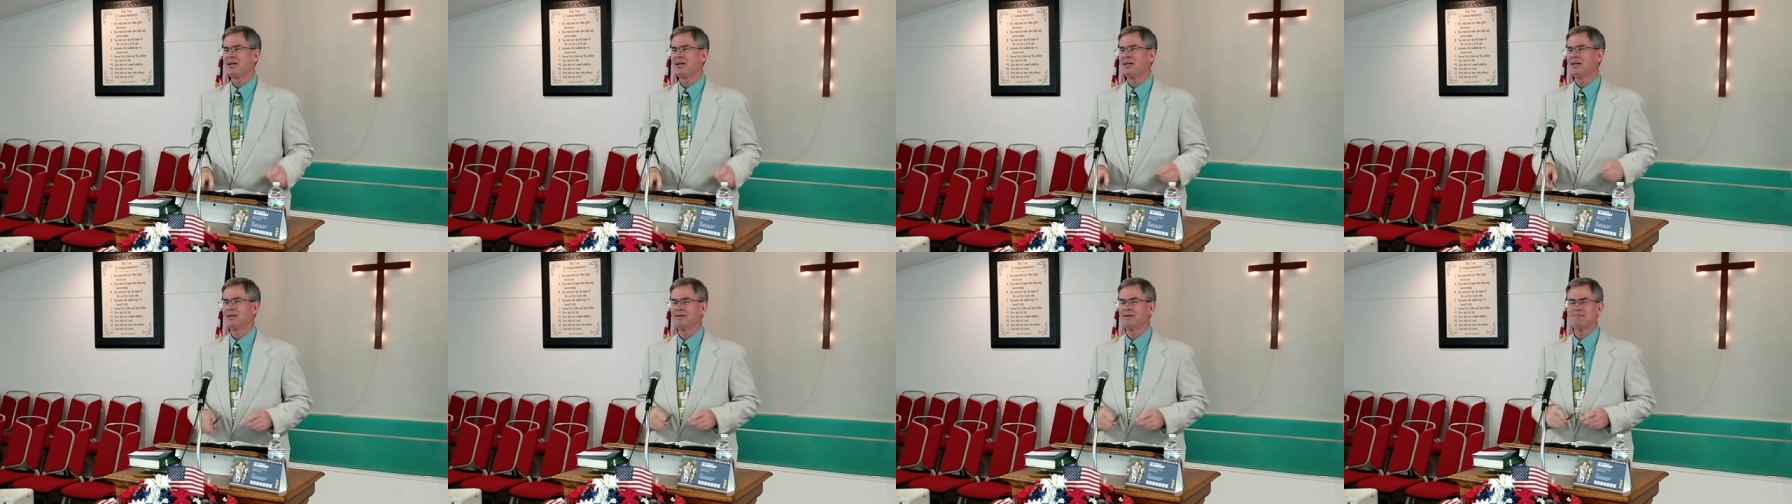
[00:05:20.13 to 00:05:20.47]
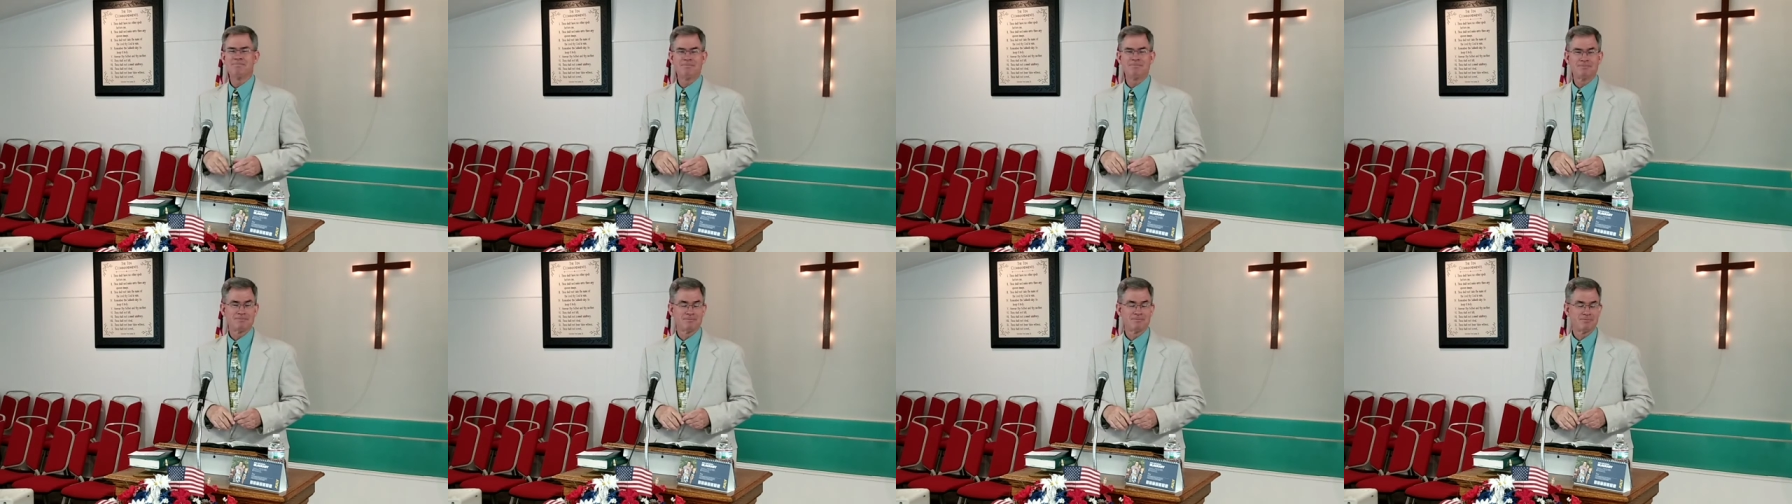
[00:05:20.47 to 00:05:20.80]

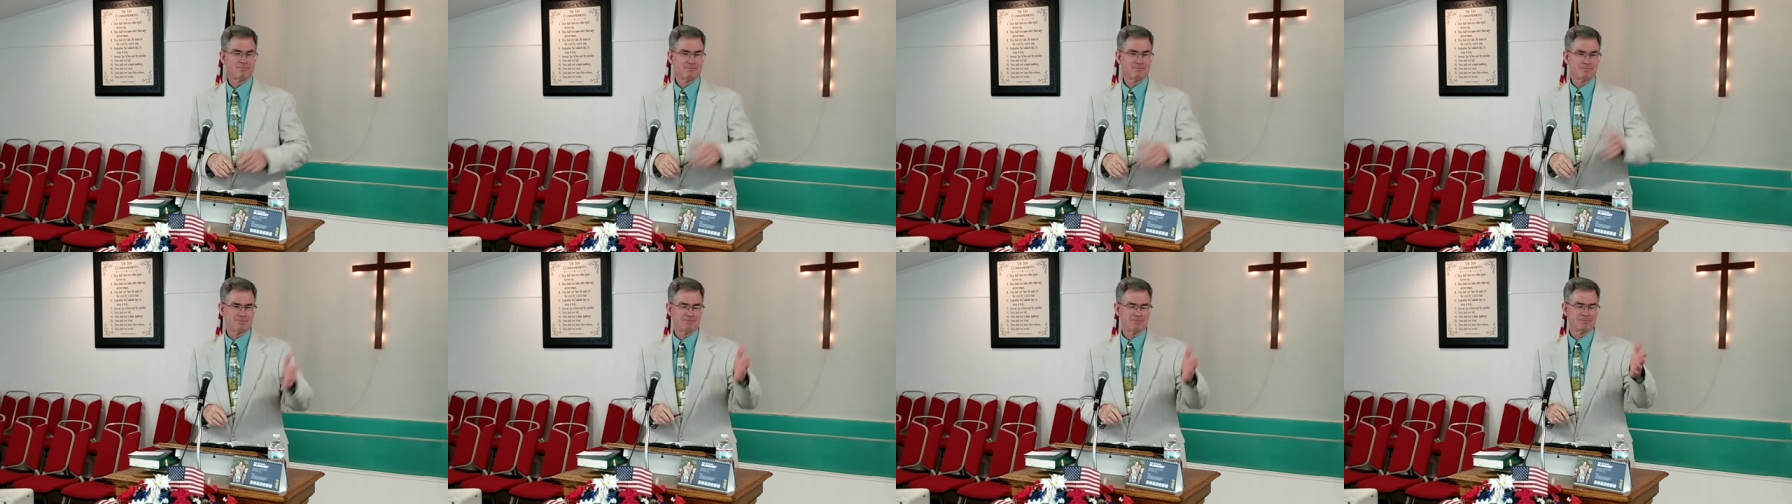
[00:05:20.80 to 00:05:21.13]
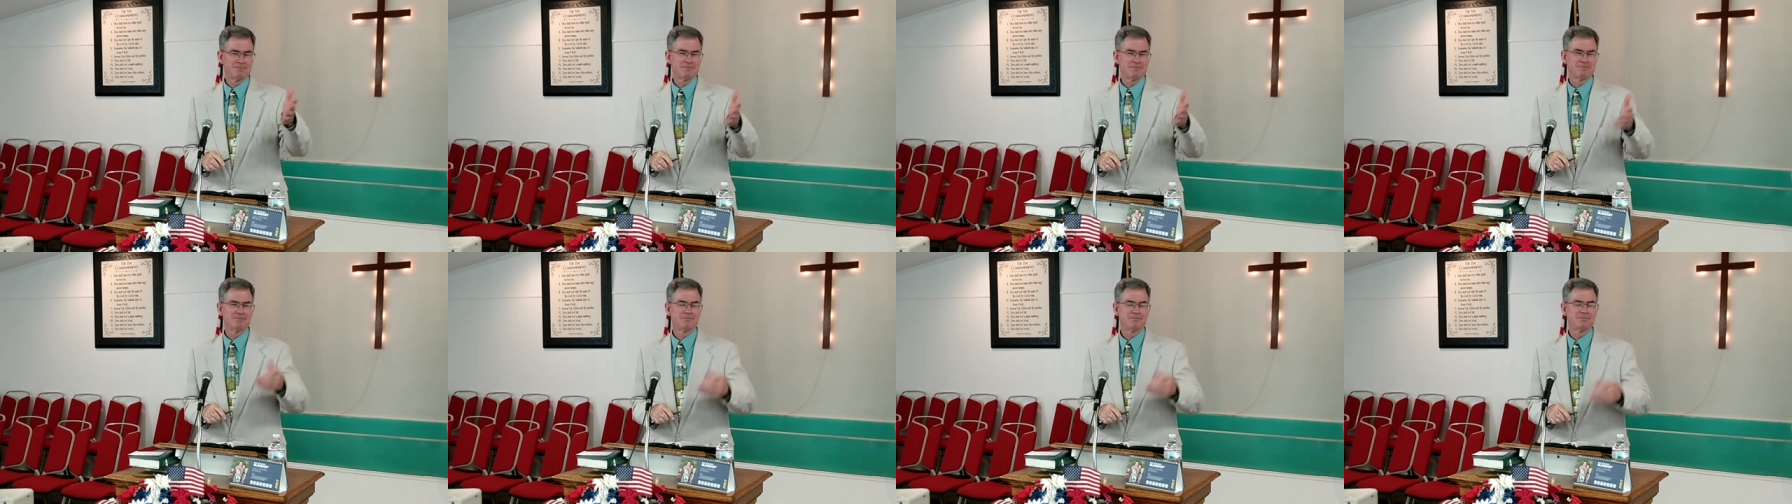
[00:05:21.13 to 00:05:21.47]
Um,
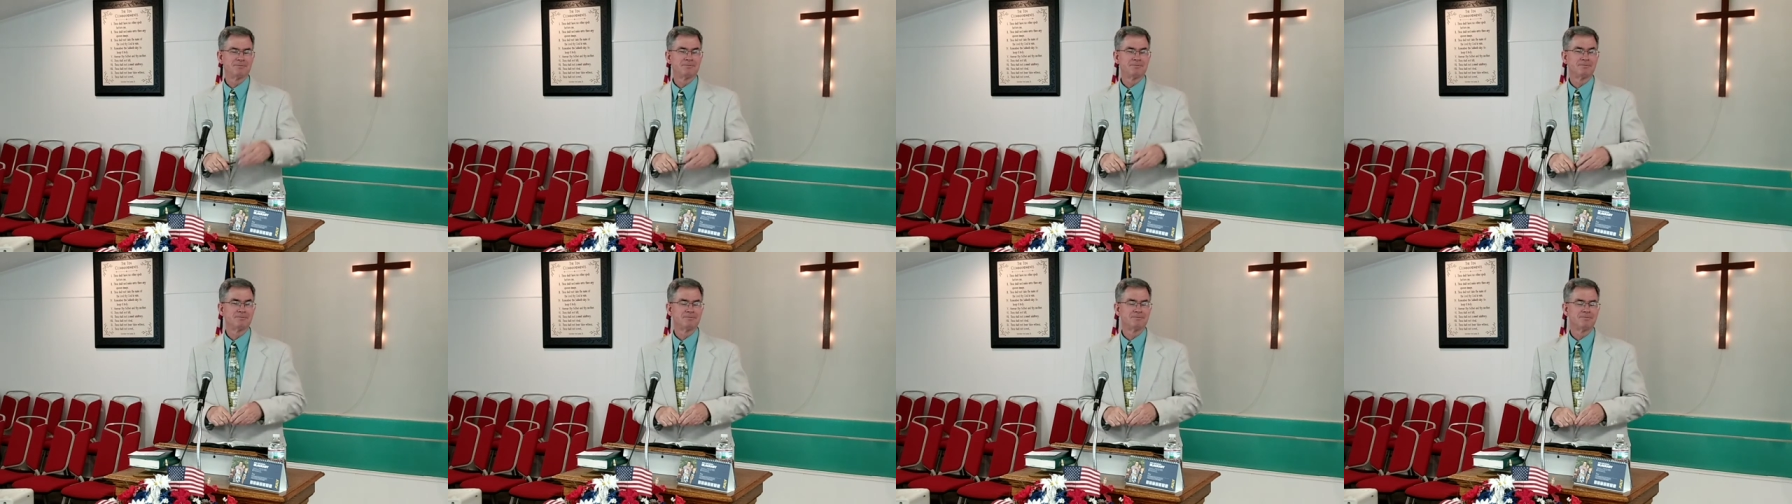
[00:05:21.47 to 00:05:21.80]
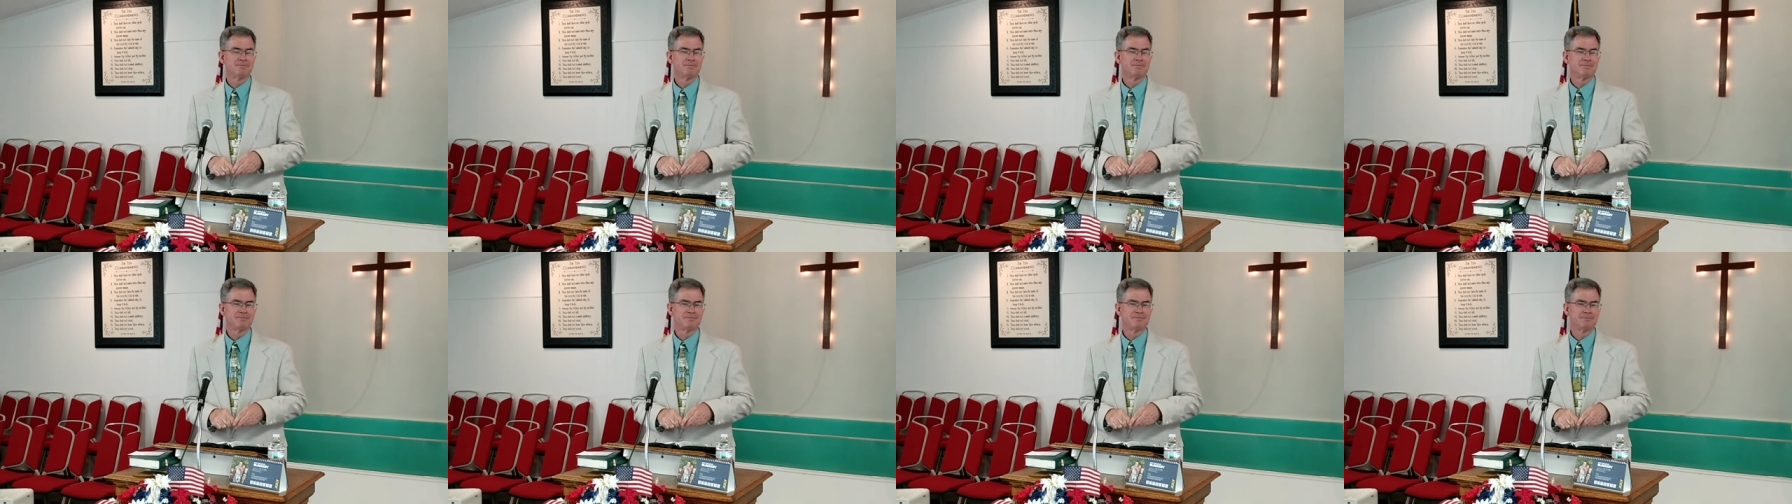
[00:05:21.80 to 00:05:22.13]
Bible
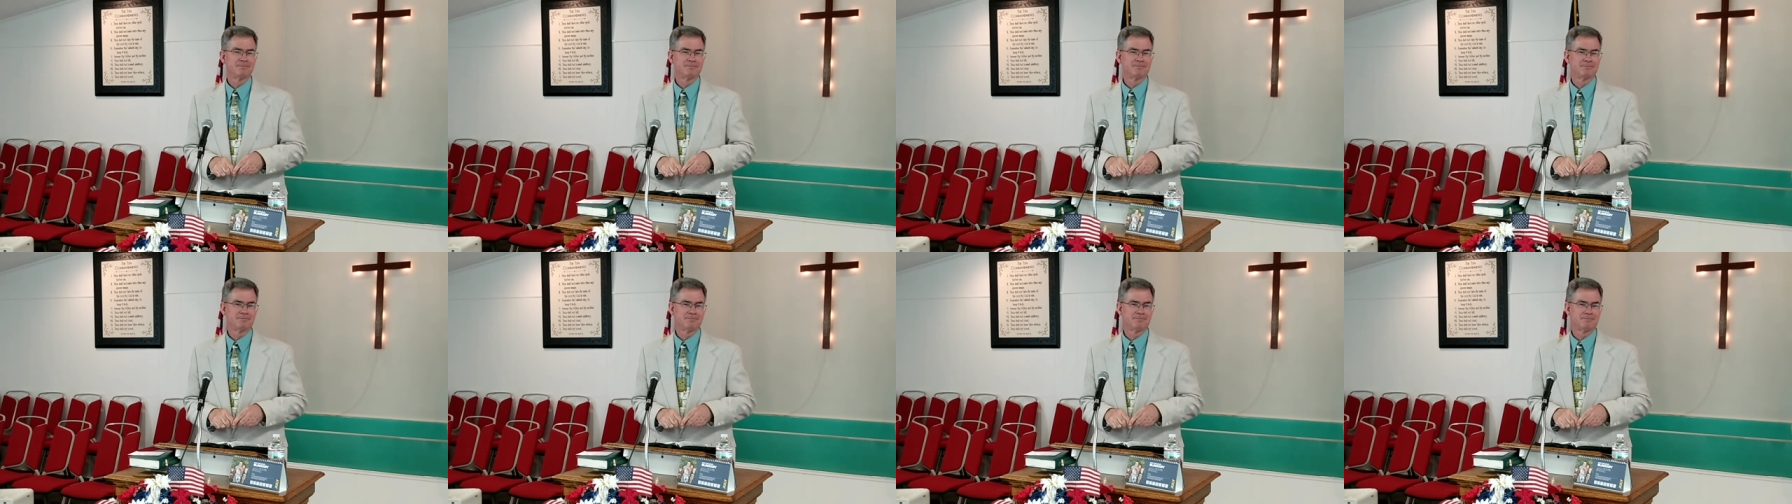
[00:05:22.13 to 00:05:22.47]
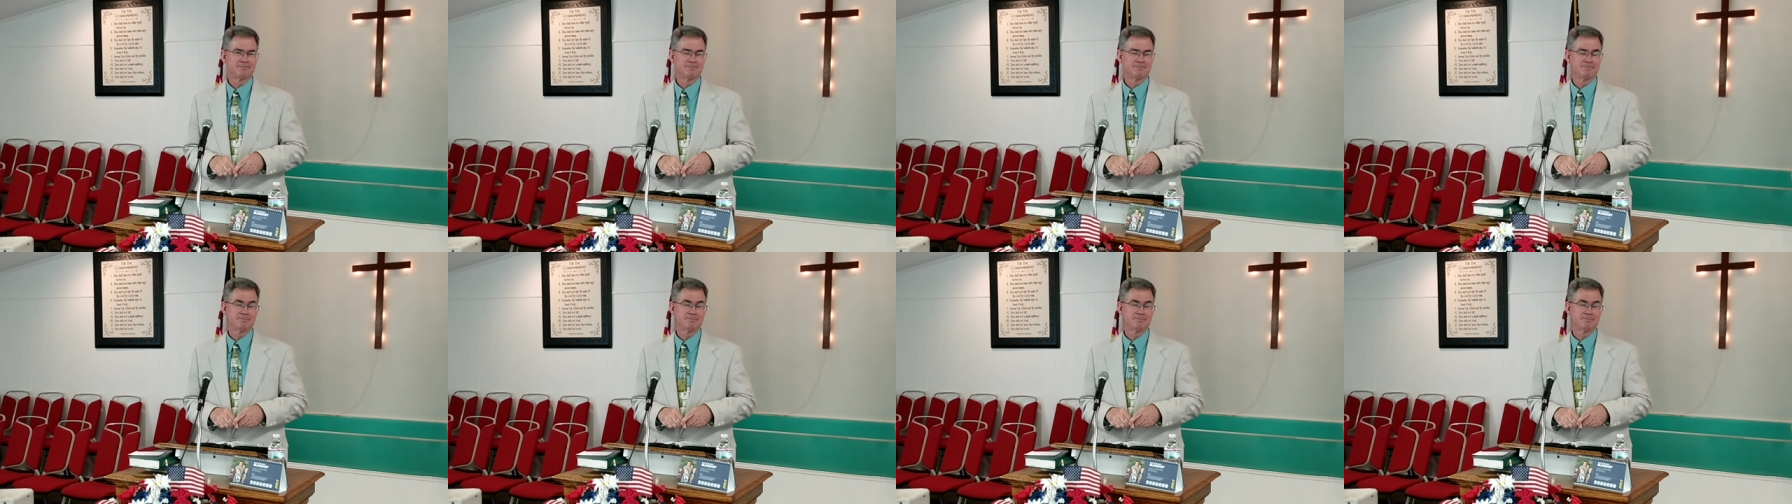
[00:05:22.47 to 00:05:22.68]
mode is